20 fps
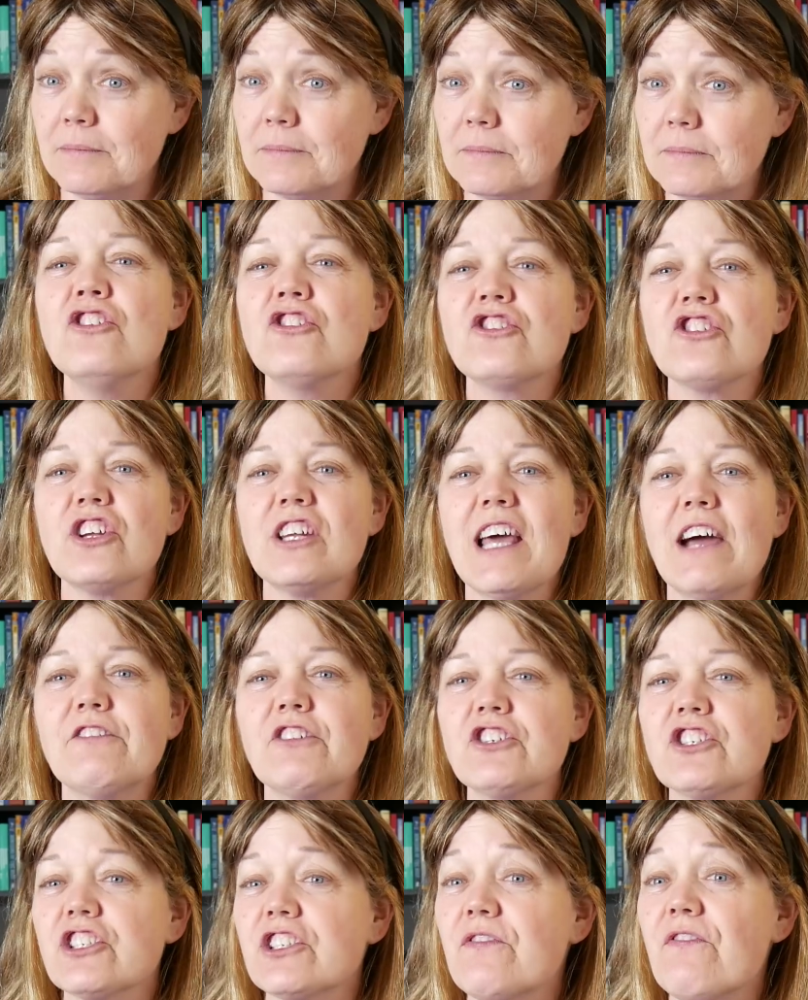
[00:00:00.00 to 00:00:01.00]
You should
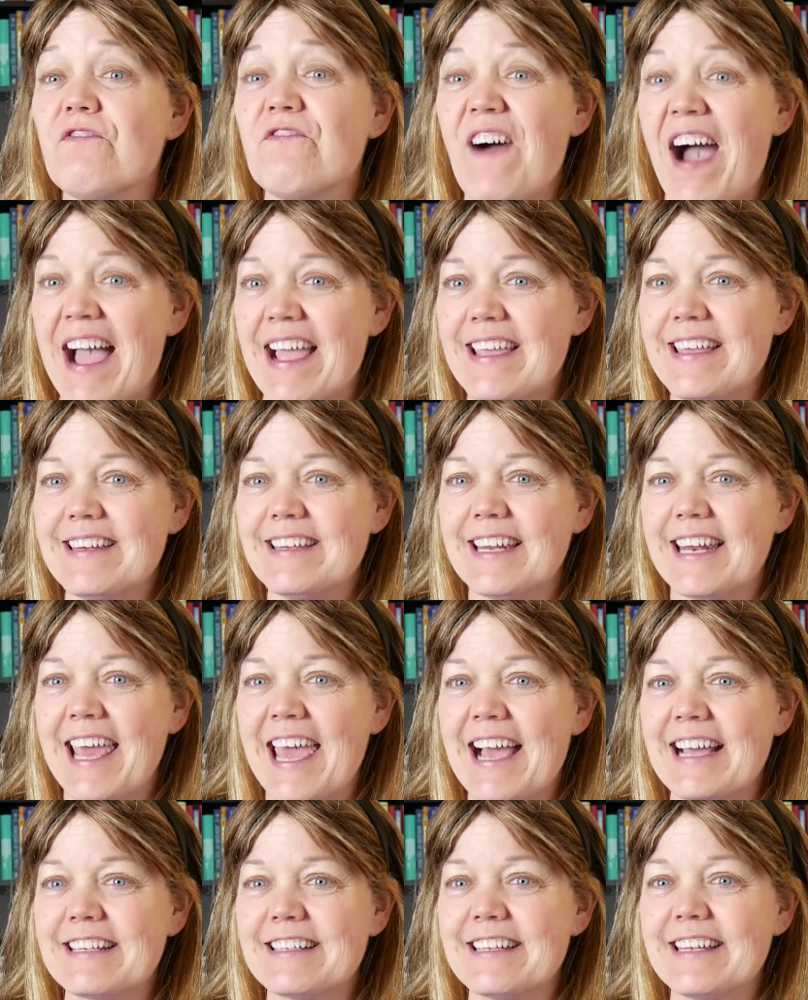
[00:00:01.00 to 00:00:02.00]
never just find an
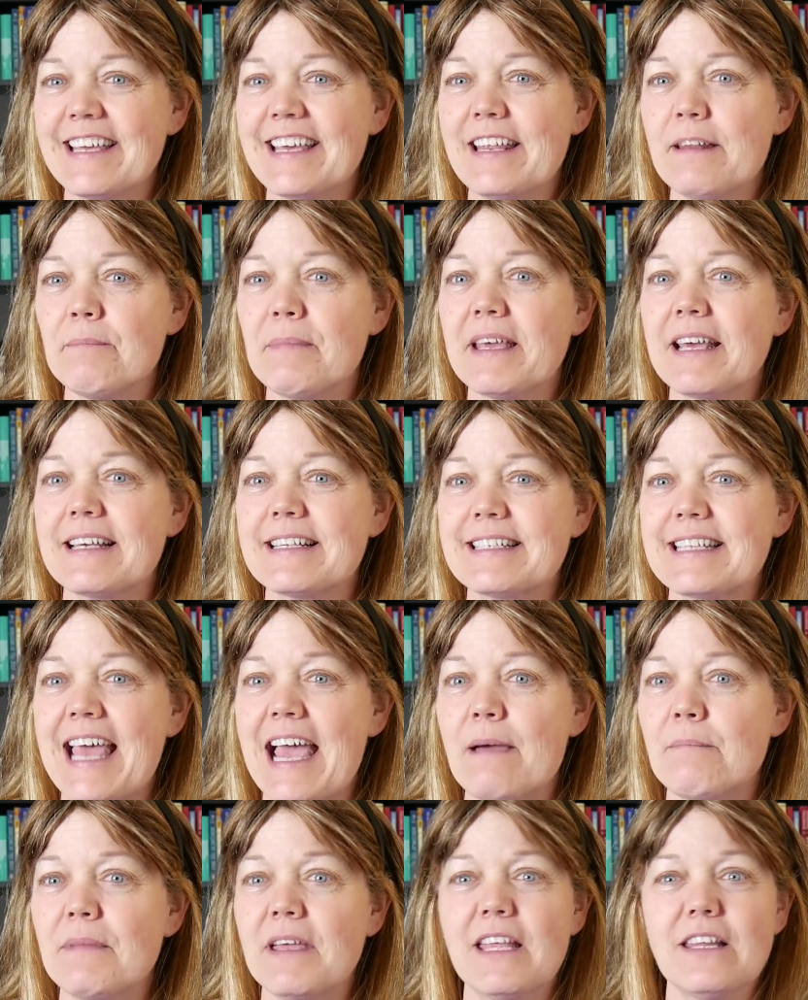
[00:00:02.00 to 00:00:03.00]
accident because
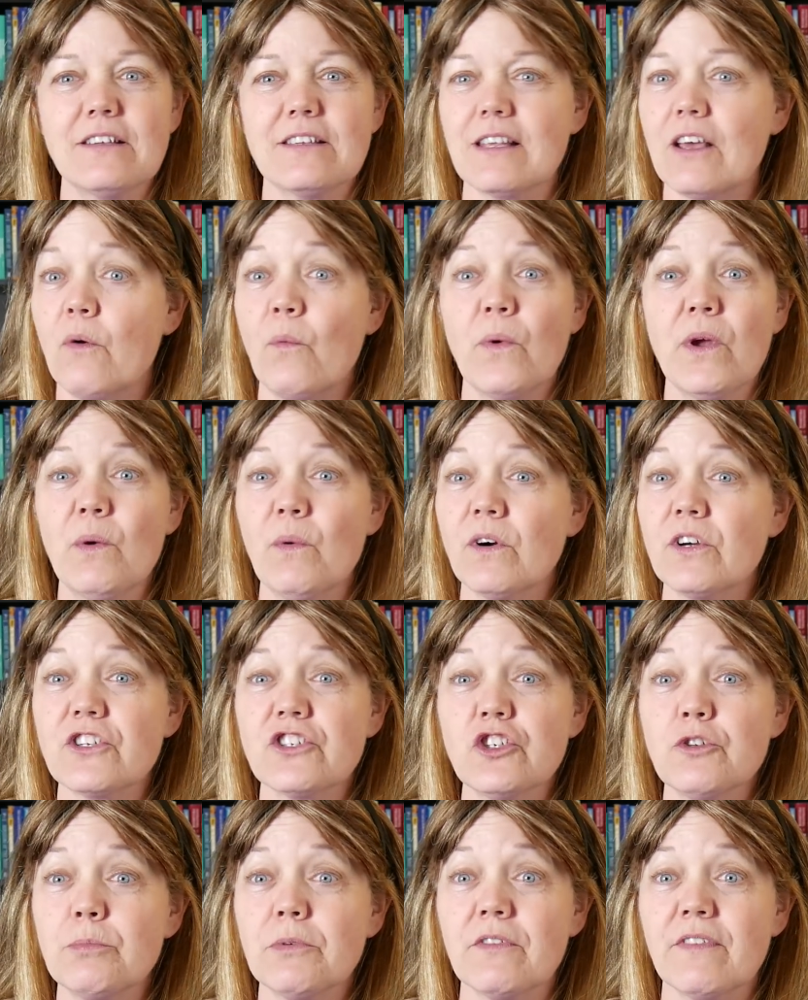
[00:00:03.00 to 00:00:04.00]
that means we weren't
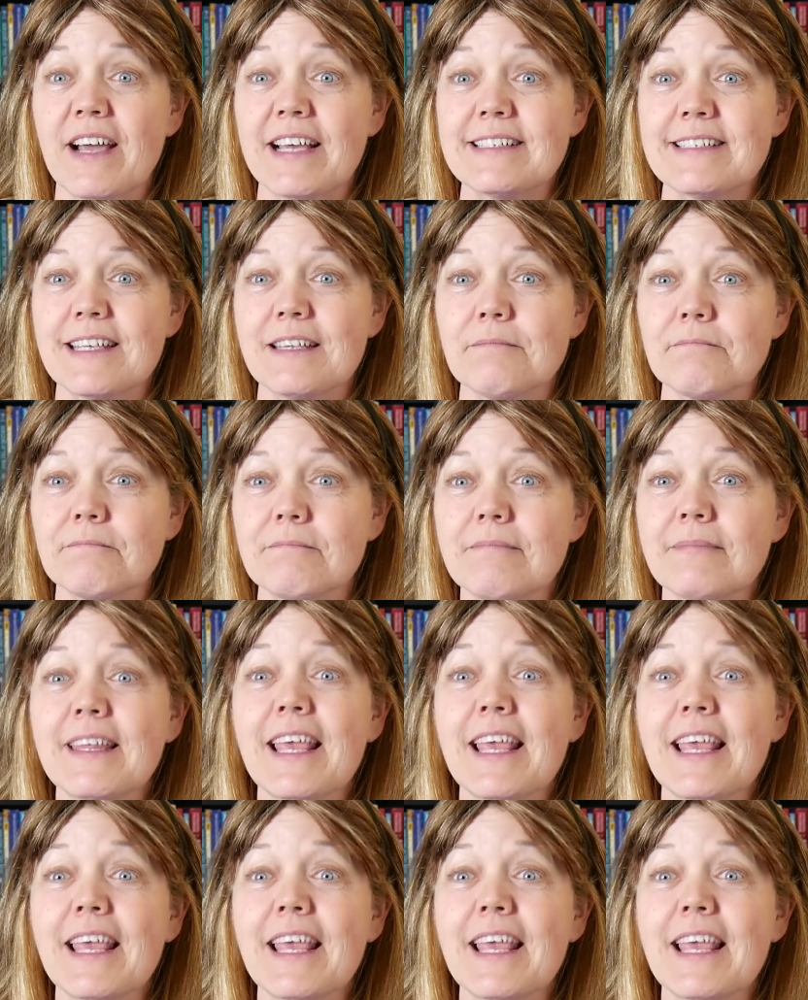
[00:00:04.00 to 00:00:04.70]
supervising.